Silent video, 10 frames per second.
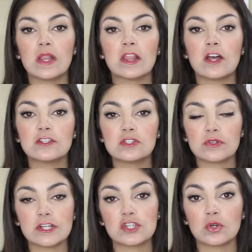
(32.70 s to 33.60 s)
long
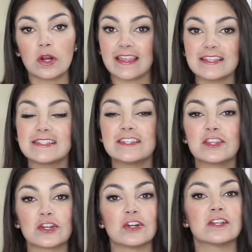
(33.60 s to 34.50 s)
story short,
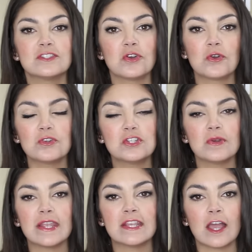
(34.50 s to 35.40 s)
lesson learned. Don't go
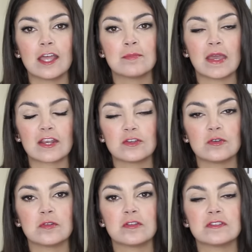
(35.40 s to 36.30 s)
to a
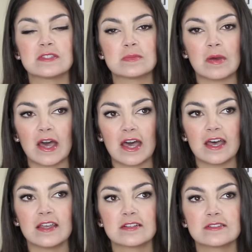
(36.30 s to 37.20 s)
non-medical
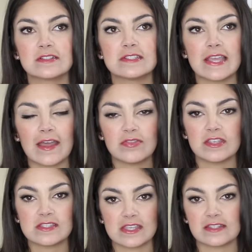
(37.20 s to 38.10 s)
spa to have
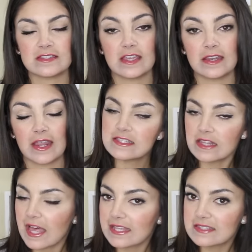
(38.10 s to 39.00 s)
these things done. This is the
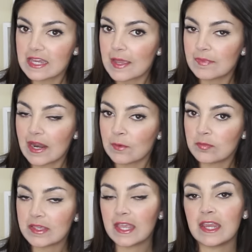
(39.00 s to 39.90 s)
last time that I
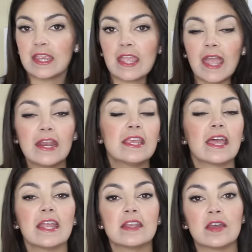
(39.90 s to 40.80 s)
will be getting any
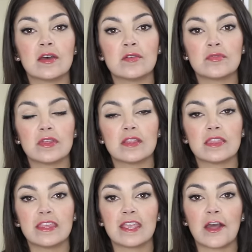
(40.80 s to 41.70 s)
kind of
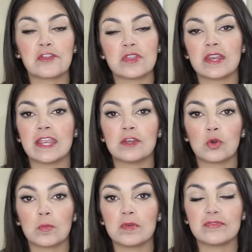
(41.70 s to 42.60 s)
thing other than a
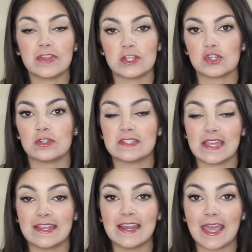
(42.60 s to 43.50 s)
normal facial
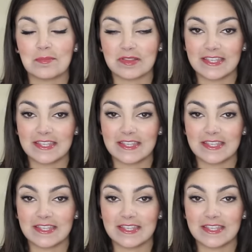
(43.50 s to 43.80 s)
done at